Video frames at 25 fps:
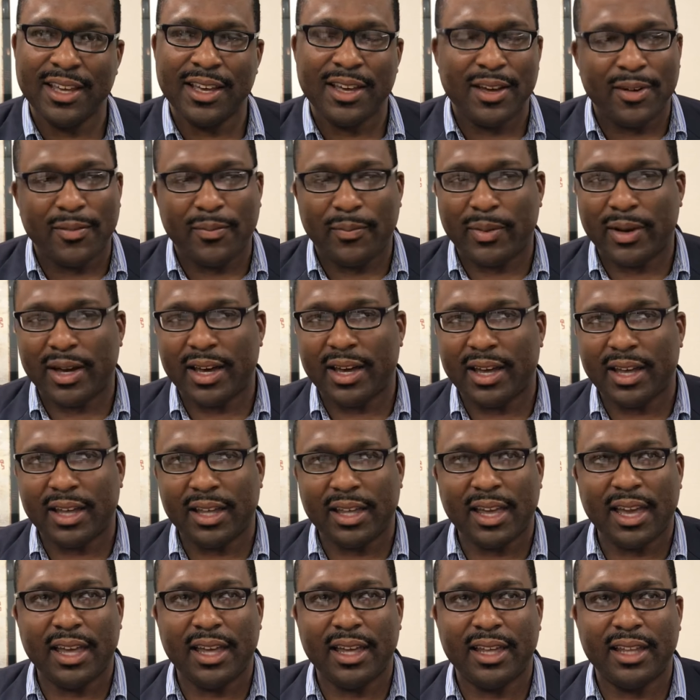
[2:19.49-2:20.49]
But
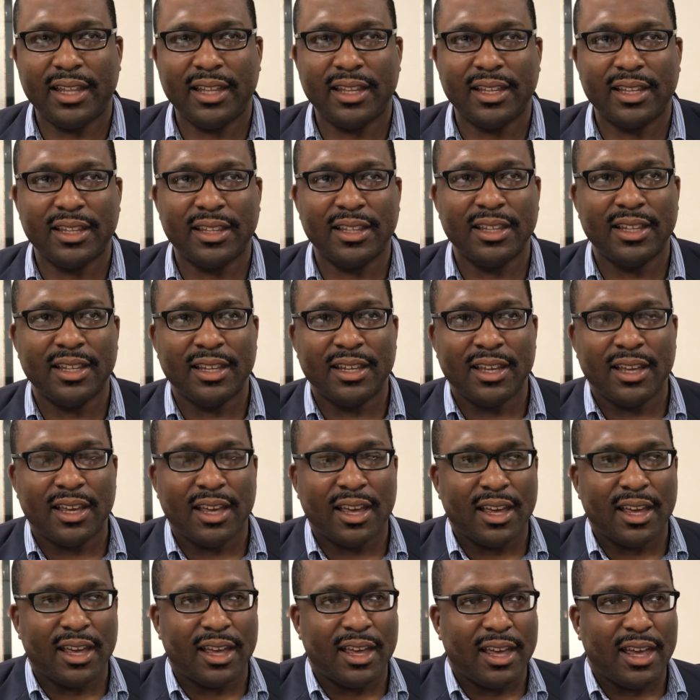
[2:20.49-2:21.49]
in
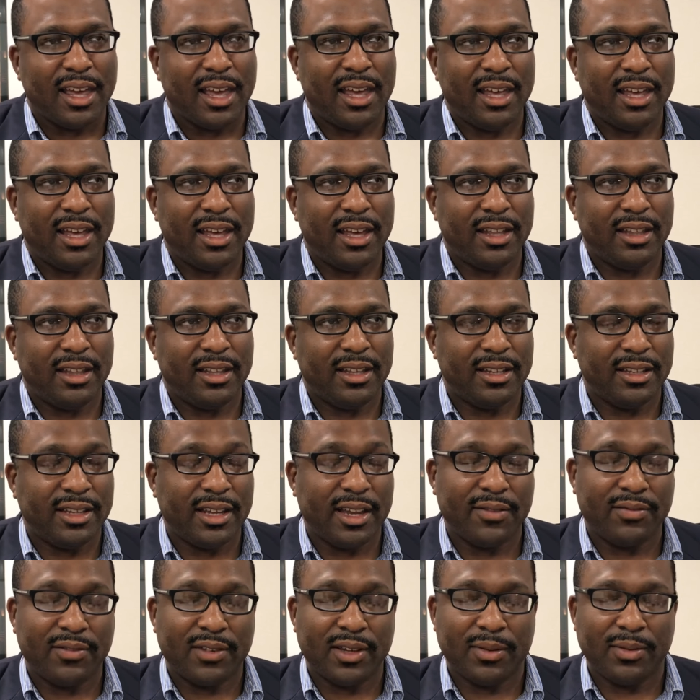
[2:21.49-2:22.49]
the
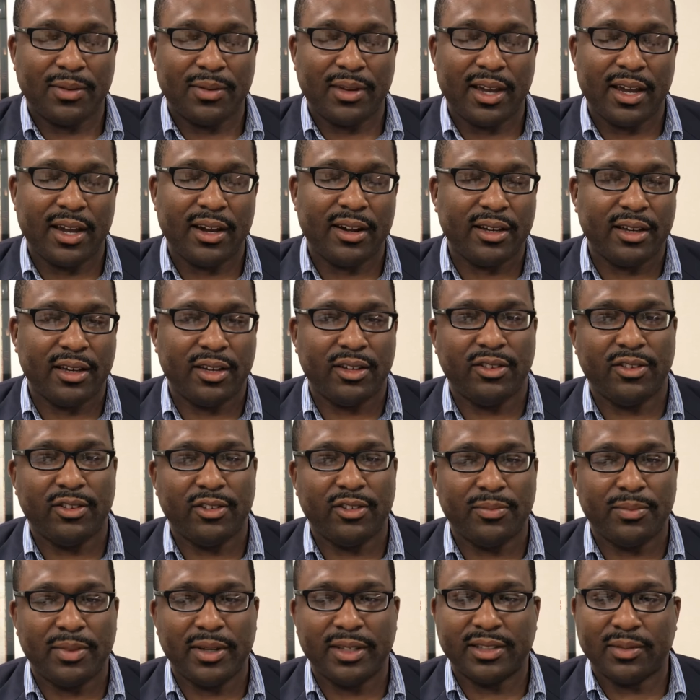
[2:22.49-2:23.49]
DFW area, you'll be
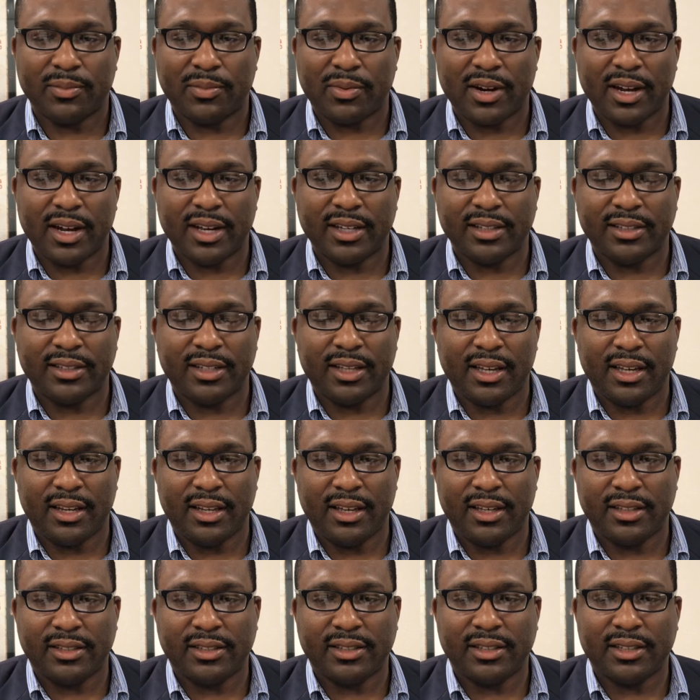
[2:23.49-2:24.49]
surprised that
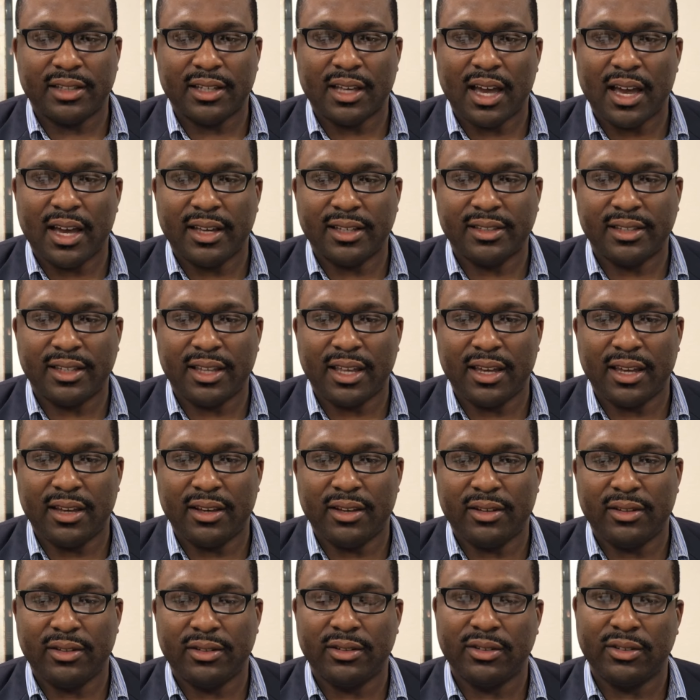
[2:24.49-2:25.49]
it's still,
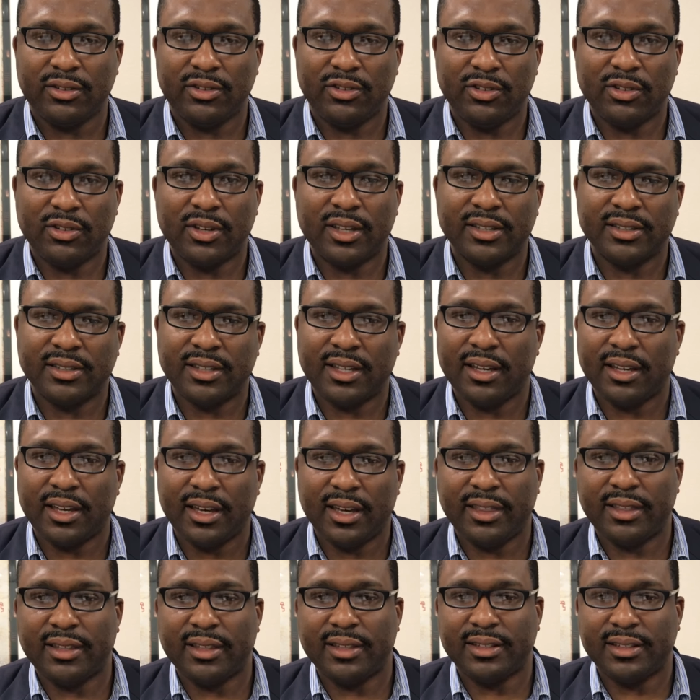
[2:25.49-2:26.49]
you can still get
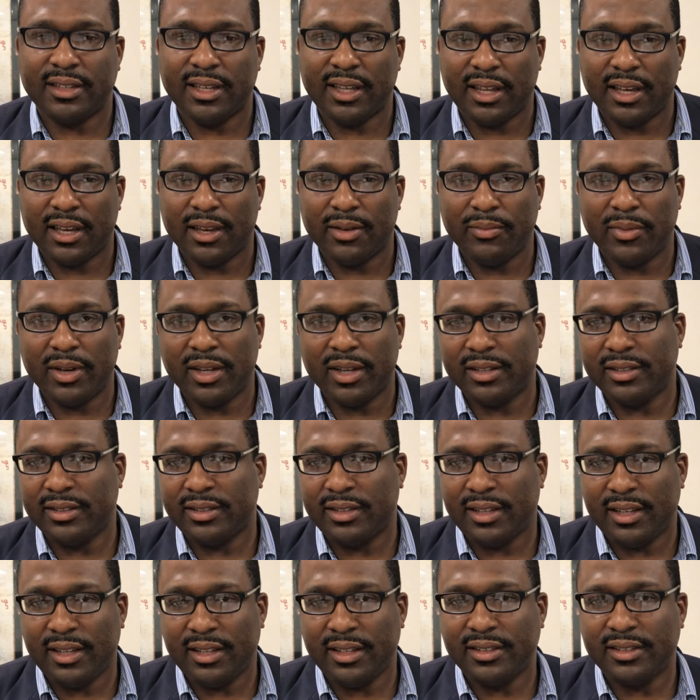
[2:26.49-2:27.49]
the city
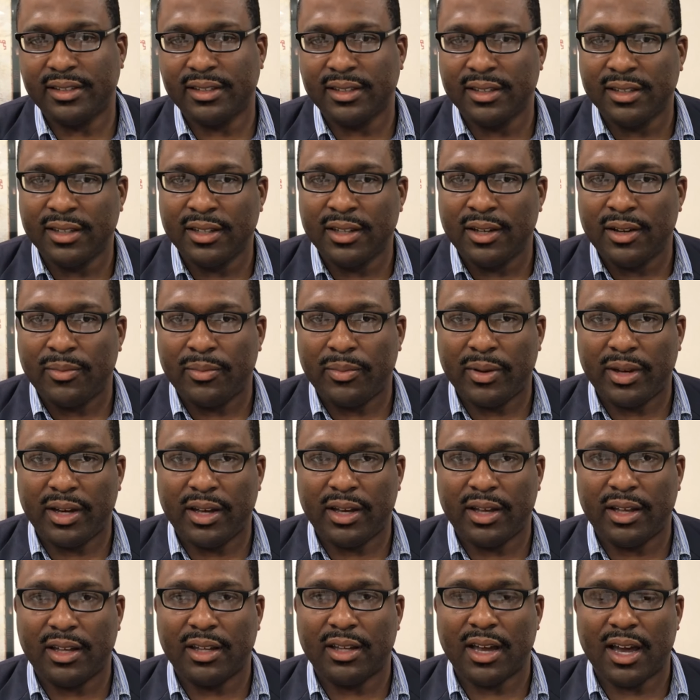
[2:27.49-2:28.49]
amenities, but
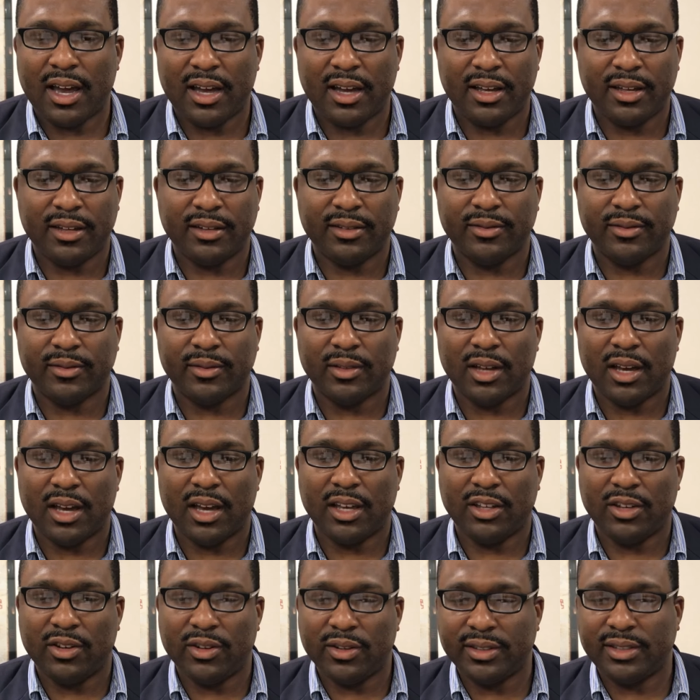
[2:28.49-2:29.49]
a
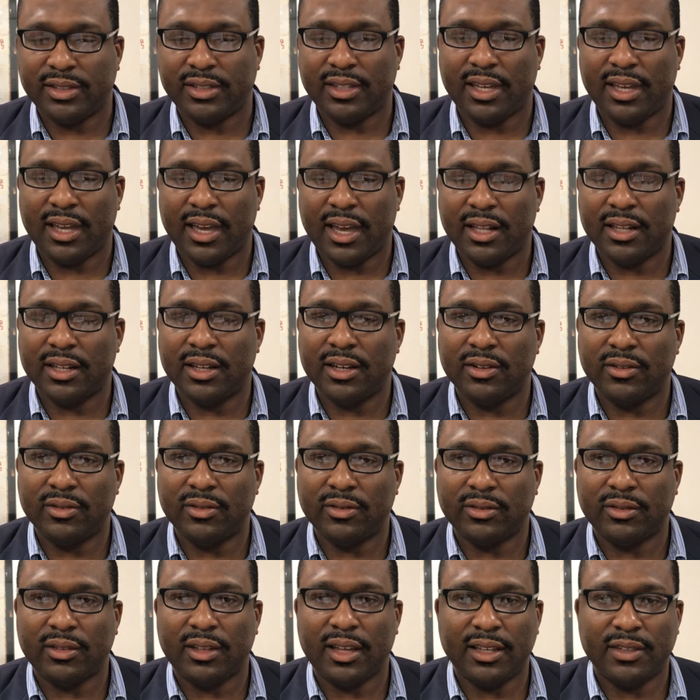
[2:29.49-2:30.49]
USDA loan
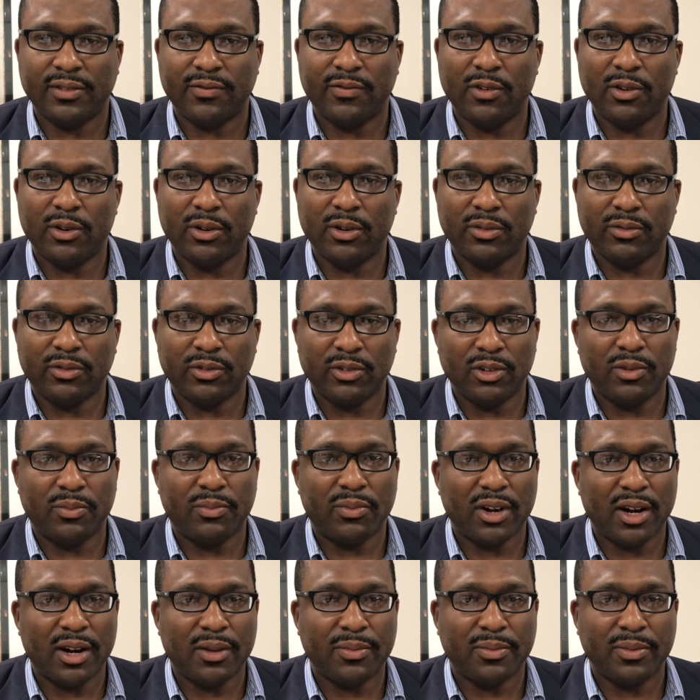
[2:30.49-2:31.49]
is for a rural
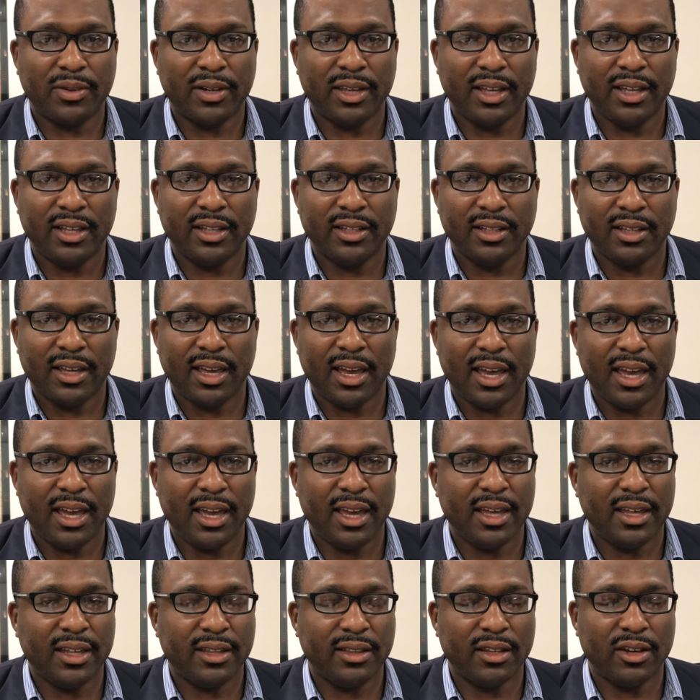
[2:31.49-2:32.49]
property.
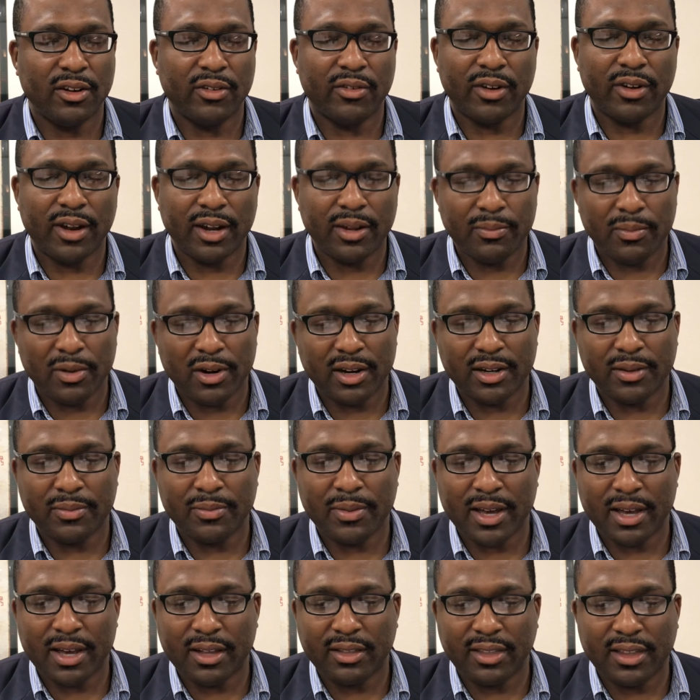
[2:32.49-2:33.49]
And the great part
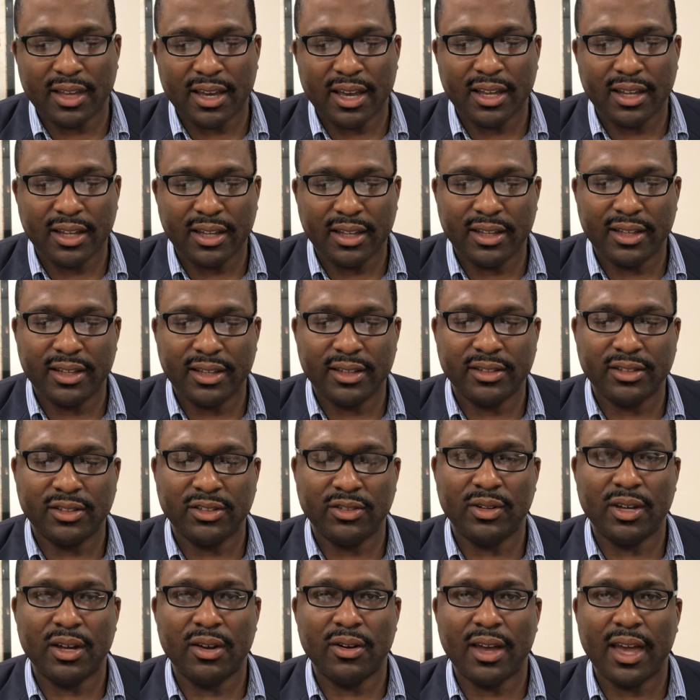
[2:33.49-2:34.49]
about that is you
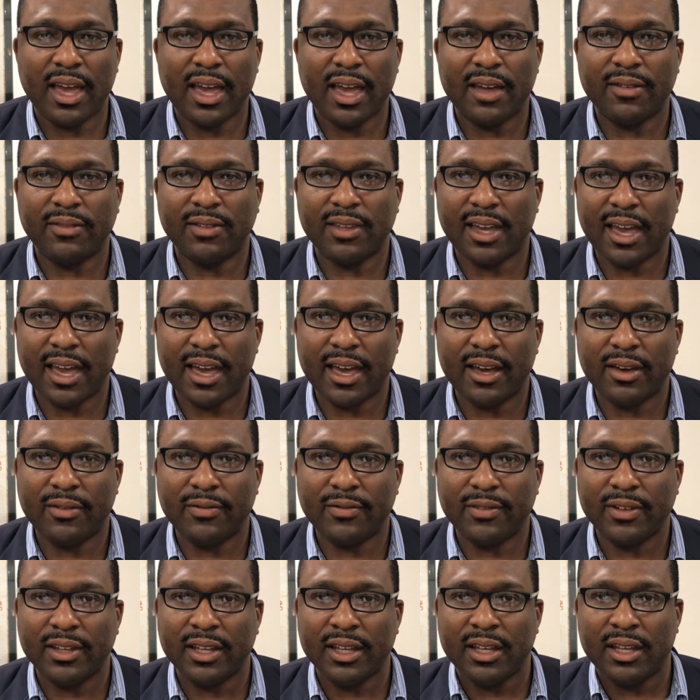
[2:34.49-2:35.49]
don't have to have
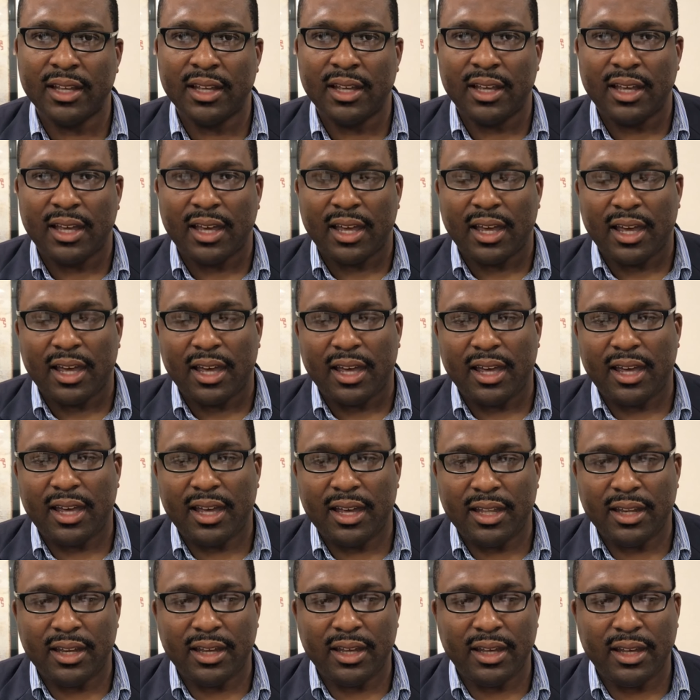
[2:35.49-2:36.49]

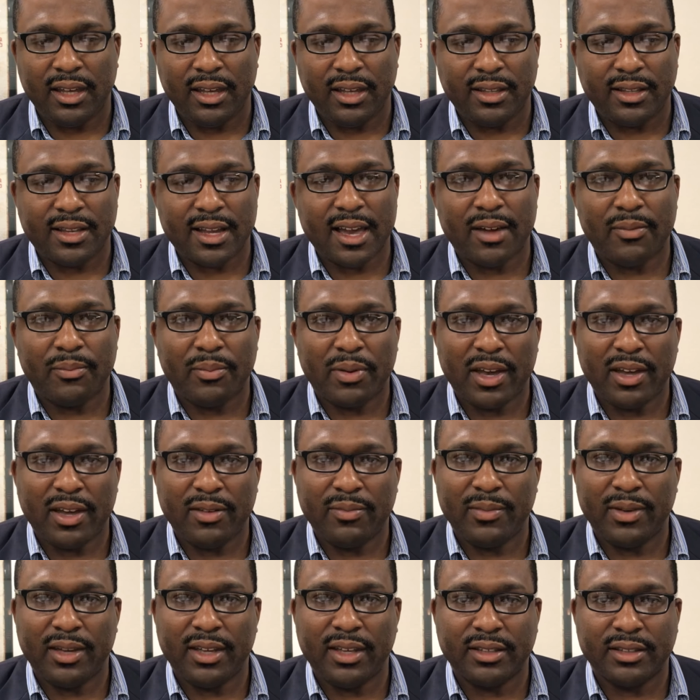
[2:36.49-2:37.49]
any down
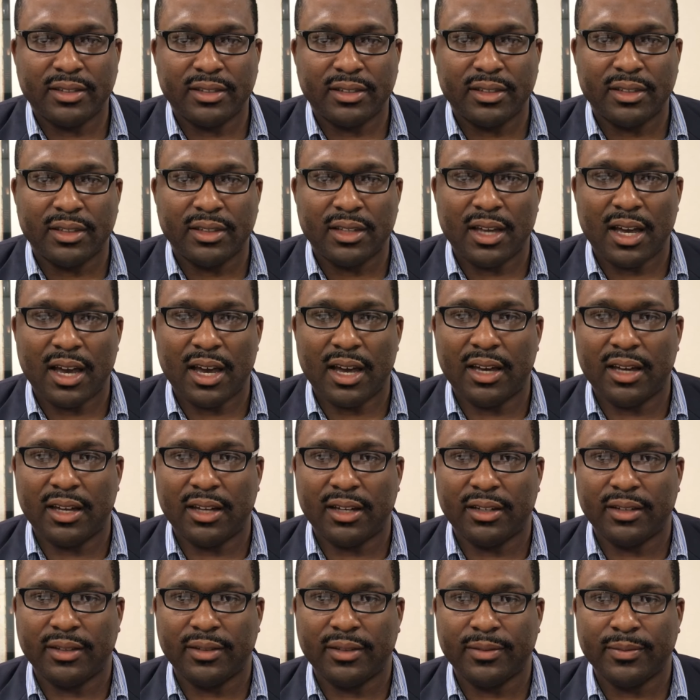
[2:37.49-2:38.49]
payment
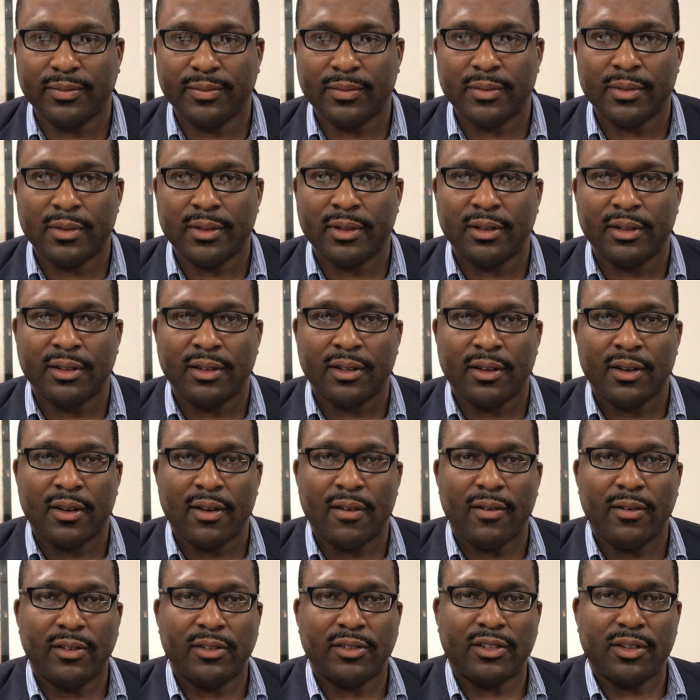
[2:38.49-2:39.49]

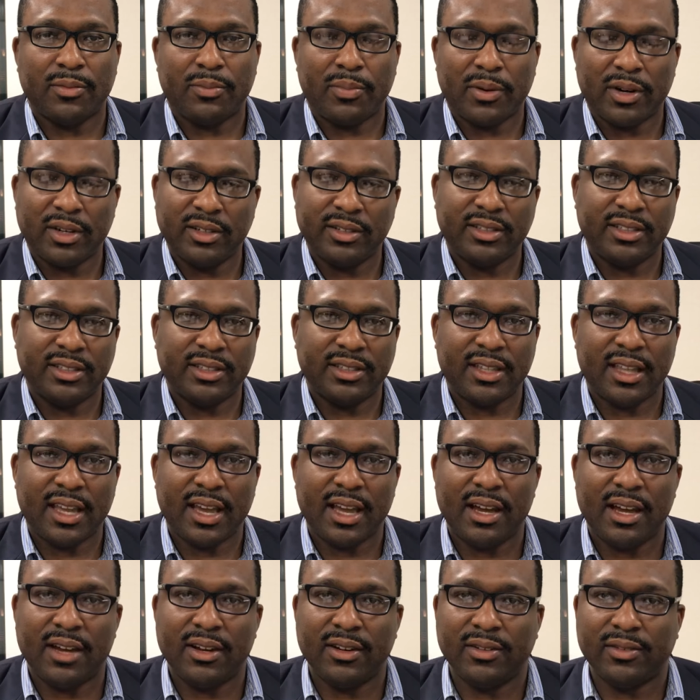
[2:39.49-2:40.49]
to purchase that
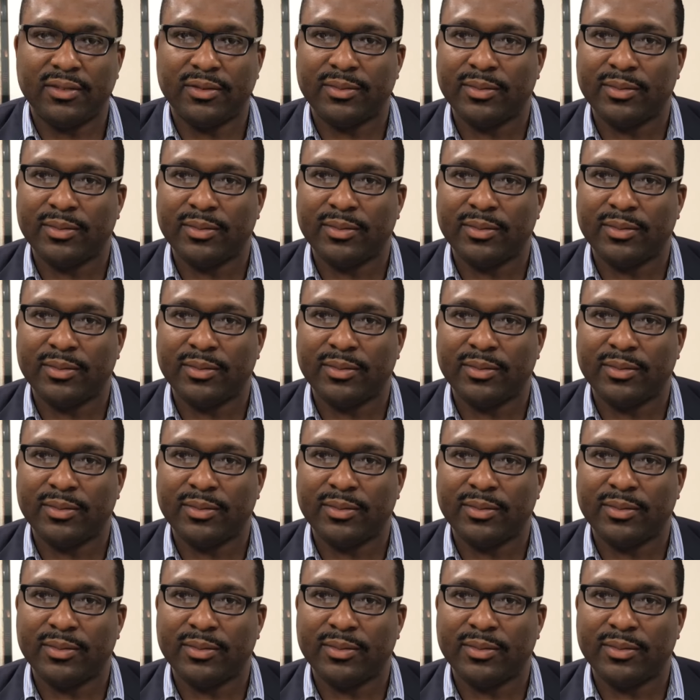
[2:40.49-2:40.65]
home.